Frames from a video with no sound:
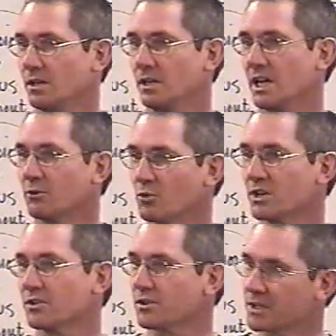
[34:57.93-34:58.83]
And one of the
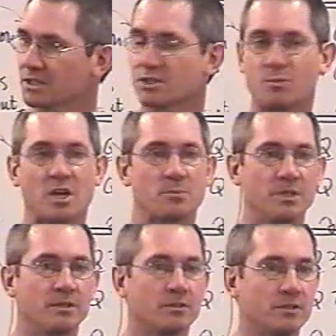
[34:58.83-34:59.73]
things about
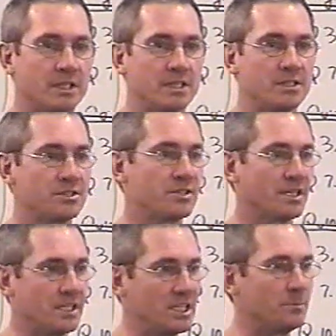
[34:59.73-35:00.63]
Peter is that
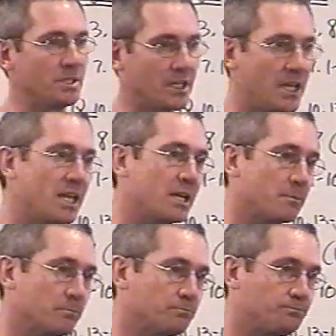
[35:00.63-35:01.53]
he became
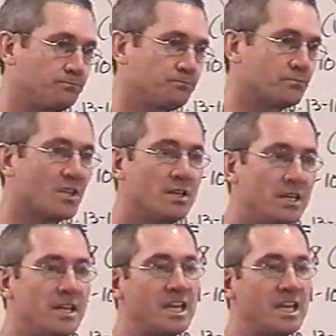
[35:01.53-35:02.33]
a